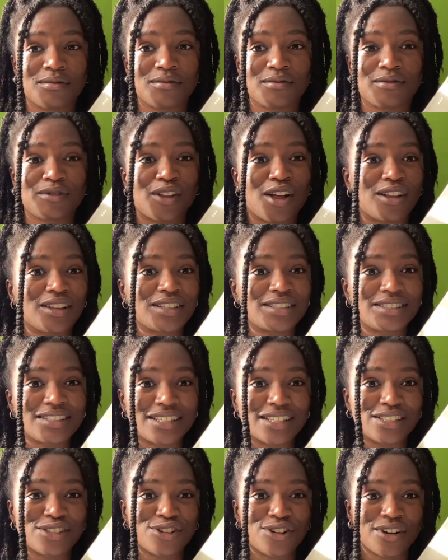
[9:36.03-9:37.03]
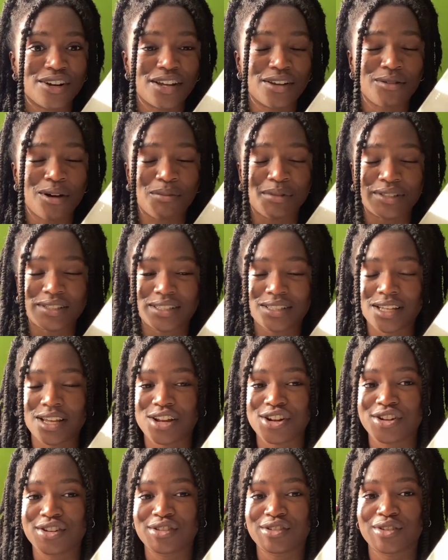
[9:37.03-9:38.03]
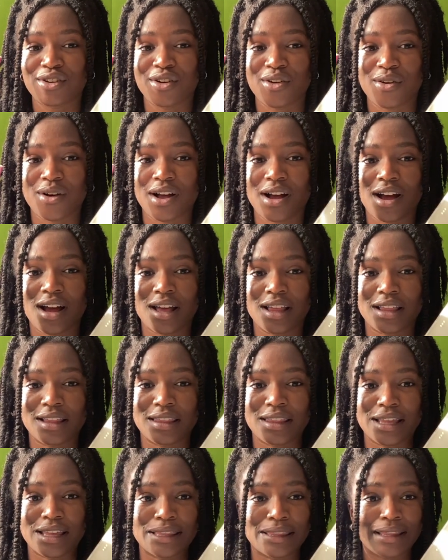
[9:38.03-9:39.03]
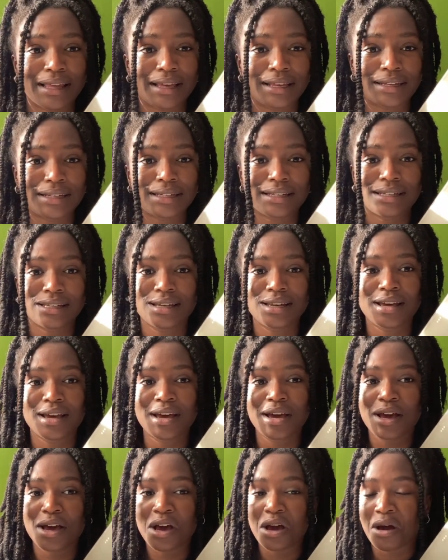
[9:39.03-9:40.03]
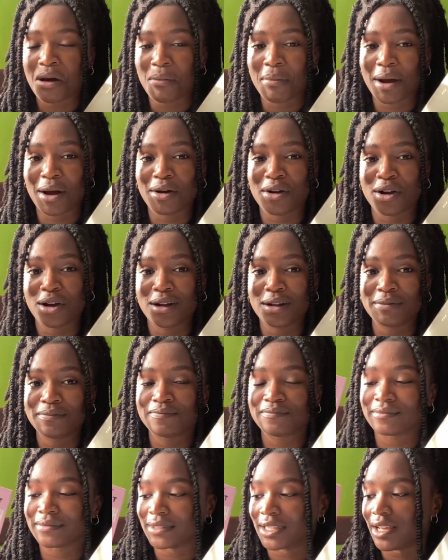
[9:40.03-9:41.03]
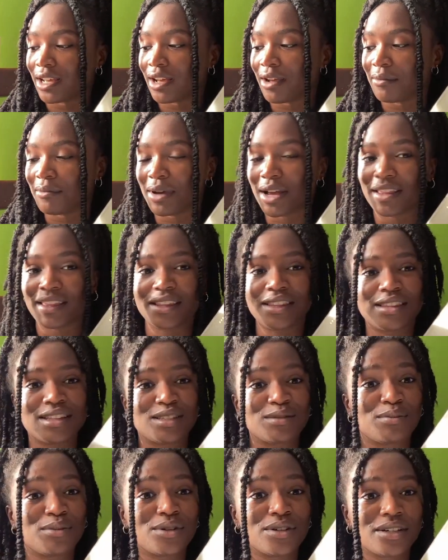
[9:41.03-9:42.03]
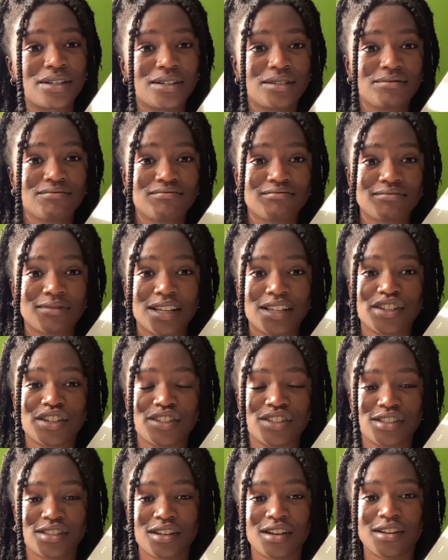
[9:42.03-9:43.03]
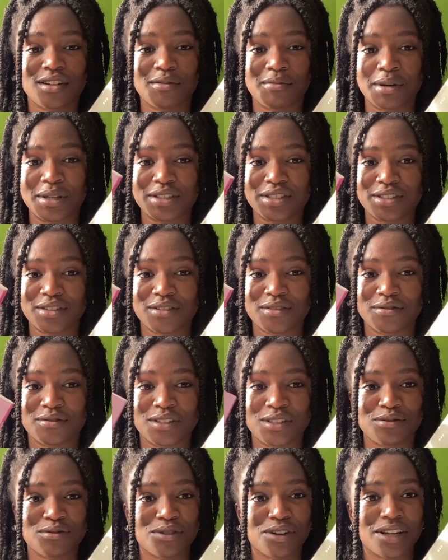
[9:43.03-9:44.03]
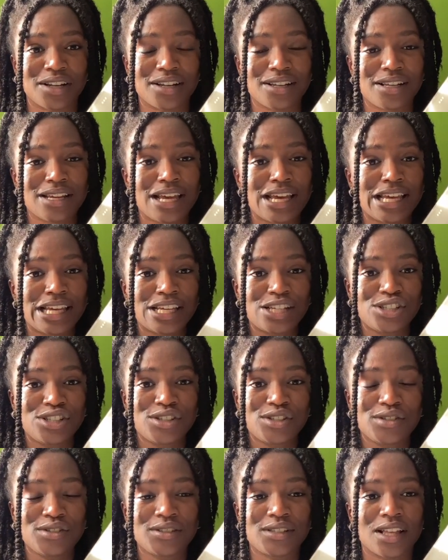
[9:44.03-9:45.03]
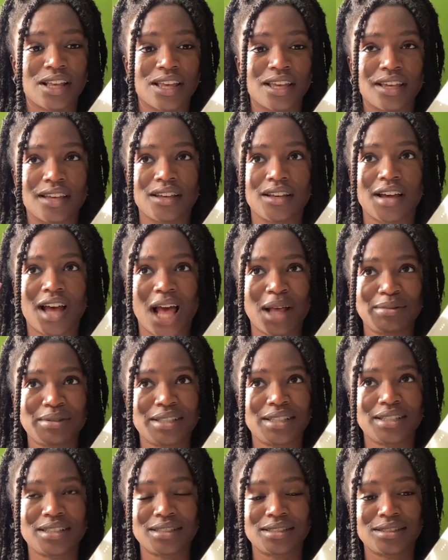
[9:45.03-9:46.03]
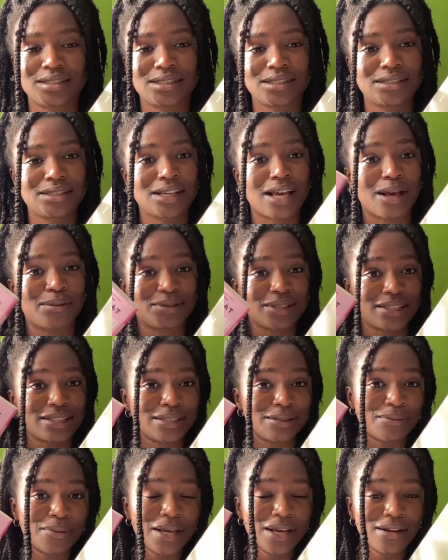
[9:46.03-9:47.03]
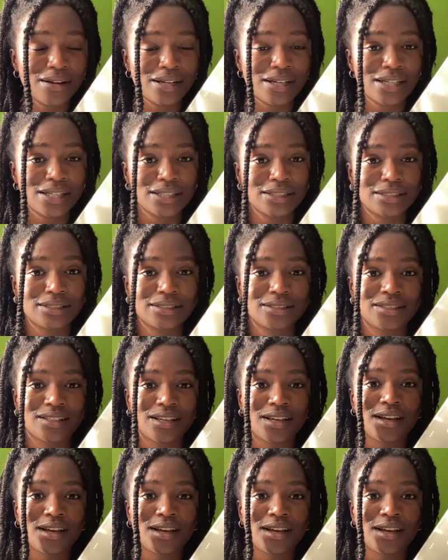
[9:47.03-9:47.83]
flawlessly inserting representation, so I like that about her. I think this book like touches on a bunch of different issues, like absentee parents,